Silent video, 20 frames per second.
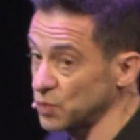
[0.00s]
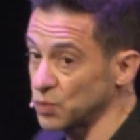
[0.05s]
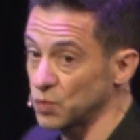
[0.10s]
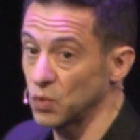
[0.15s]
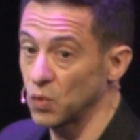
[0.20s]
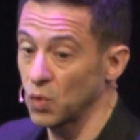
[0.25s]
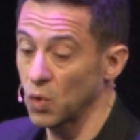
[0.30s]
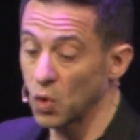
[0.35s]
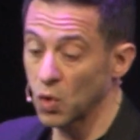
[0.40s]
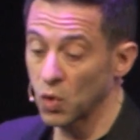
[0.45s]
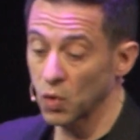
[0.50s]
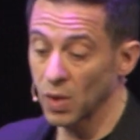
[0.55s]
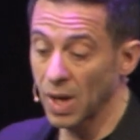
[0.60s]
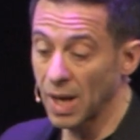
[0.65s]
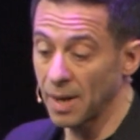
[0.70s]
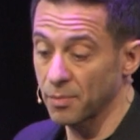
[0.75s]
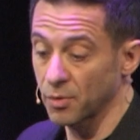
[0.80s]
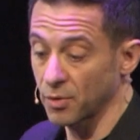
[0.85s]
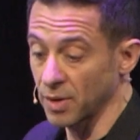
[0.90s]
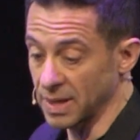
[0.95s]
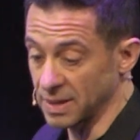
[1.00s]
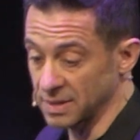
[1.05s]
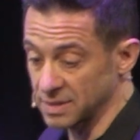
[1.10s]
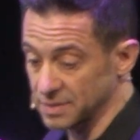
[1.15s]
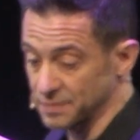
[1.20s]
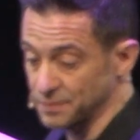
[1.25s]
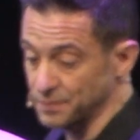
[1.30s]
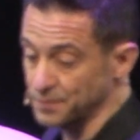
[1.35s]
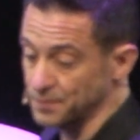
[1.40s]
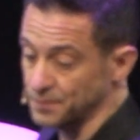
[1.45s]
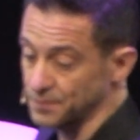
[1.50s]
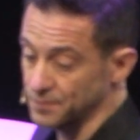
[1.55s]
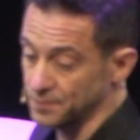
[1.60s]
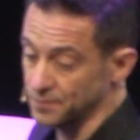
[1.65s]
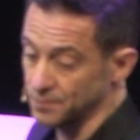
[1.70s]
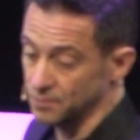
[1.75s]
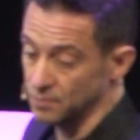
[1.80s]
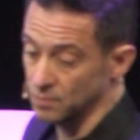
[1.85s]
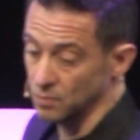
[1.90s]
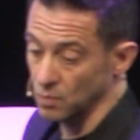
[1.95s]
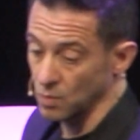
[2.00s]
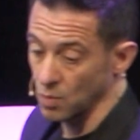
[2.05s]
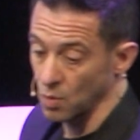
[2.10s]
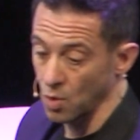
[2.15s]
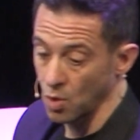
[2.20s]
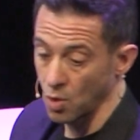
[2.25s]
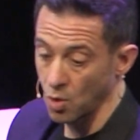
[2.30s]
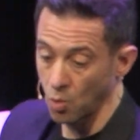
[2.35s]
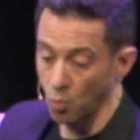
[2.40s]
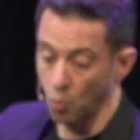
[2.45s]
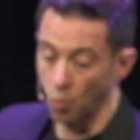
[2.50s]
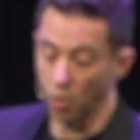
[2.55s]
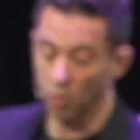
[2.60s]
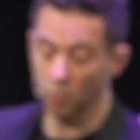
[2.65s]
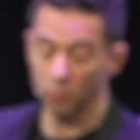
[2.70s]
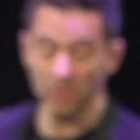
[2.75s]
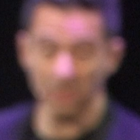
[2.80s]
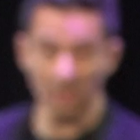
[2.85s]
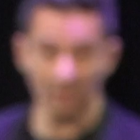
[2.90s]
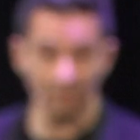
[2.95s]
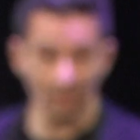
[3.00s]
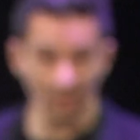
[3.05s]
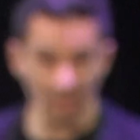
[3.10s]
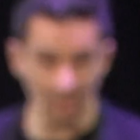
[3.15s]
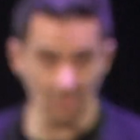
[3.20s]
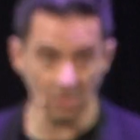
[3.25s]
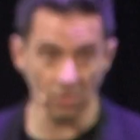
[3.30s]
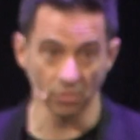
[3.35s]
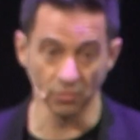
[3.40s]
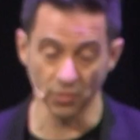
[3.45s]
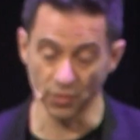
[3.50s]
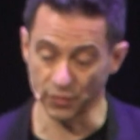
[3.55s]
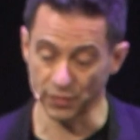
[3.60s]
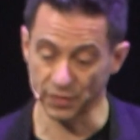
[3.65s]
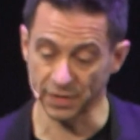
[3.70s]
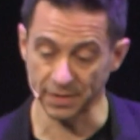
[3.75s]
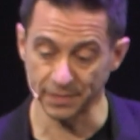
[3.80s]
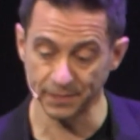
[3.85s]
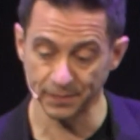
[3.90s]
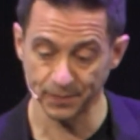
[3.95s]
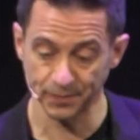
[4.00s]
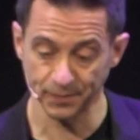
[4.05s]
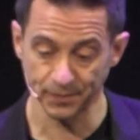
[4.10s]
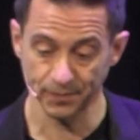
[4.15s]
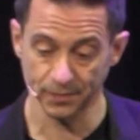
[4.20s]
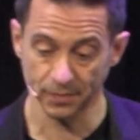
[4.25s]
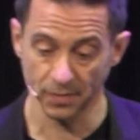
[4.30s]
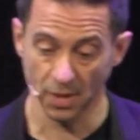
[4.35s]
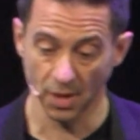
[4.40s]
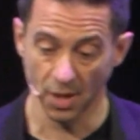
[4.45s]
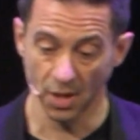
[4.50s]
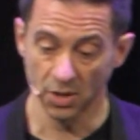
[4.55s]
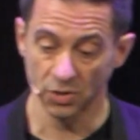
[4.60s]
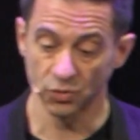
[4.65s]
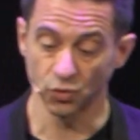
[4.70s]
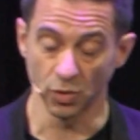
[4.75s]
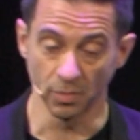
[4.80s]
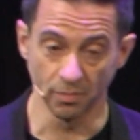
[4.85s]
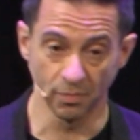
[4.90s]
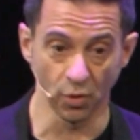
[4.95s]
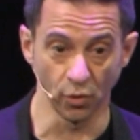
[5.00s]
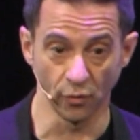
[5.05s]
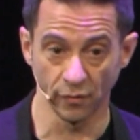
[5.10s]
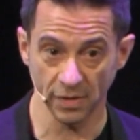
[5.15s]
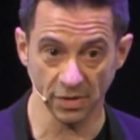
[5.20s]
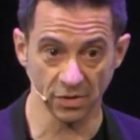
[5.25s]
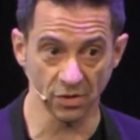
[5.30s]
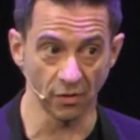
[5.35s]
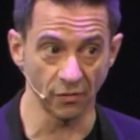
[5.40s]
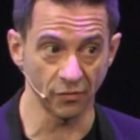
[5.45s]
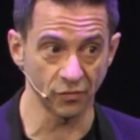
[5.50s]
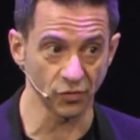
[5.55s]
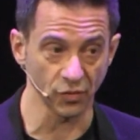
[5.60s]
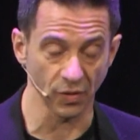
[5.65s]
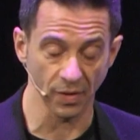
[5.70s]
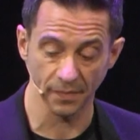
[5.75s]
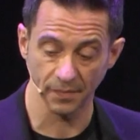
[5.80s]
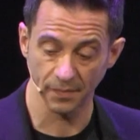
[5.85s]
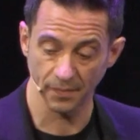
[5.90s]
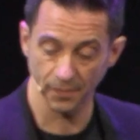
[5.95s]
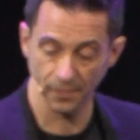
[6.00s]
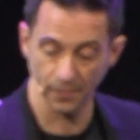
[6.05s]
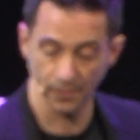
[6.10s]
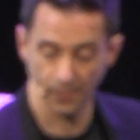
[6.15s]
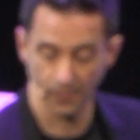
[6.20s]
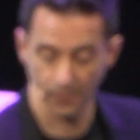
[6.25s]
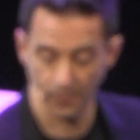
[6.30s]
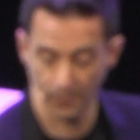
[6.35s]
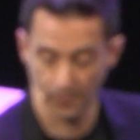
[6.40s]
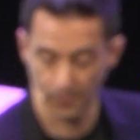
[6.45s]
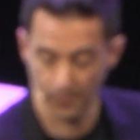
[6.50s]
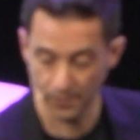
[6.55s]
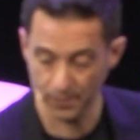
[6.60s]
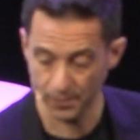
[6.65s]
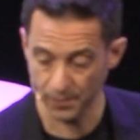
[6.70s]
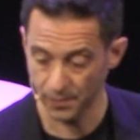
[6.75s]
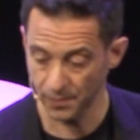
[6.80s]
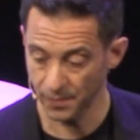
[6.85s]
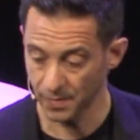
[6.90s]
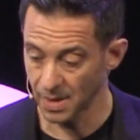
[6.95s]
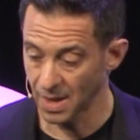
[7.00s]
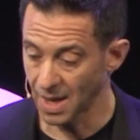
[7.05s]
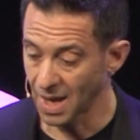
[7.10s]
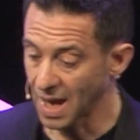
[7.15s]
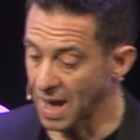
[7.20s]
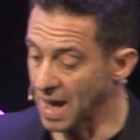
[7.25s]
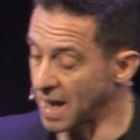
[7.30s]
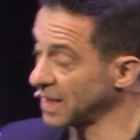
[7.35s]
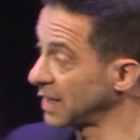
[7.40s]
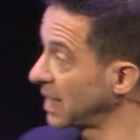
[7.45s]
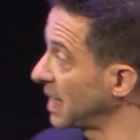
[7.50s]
to collaborate, work with diverse community to improve the software. And